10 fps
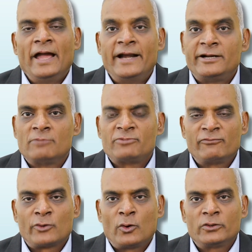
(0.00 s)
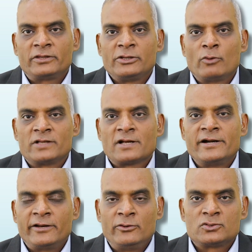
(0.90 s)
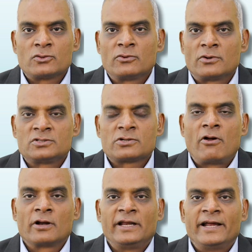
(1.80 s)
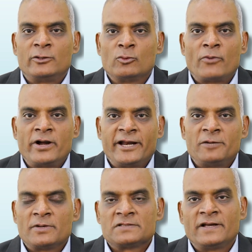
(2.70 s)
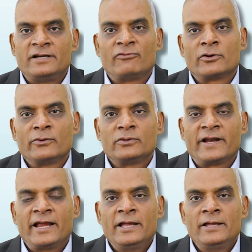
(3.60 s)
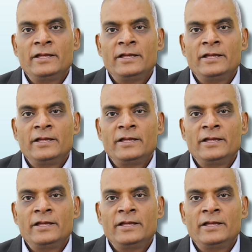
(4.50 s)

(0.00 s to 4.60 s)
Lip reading: In terms of growth, US continues to grow strongly at 2.8% for Q3.